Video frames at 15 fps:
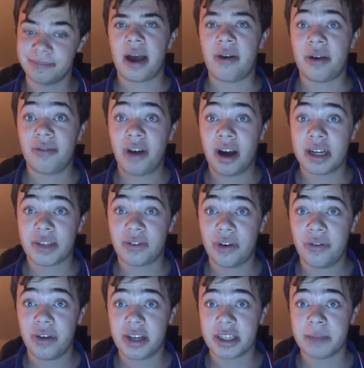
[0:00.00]
Now we have
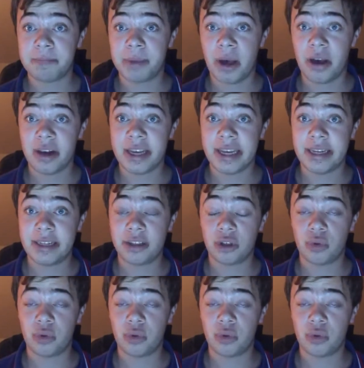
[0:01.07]
Huddersfield versus Burnley,